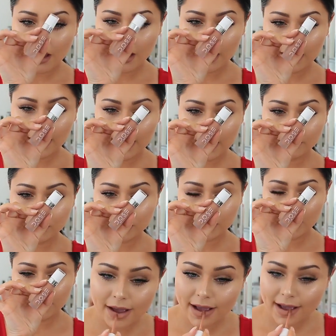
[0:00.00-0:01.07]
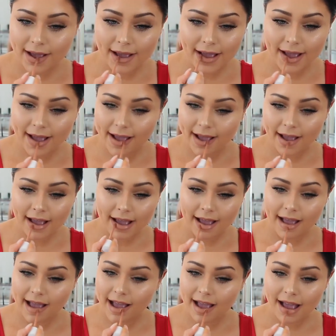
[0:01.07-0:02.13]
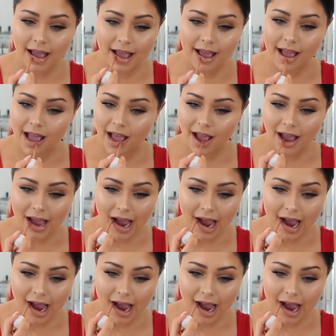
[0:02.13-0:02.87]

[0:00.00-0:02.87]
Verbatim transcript: And I am just going to mix in a little bit of Dose of Colors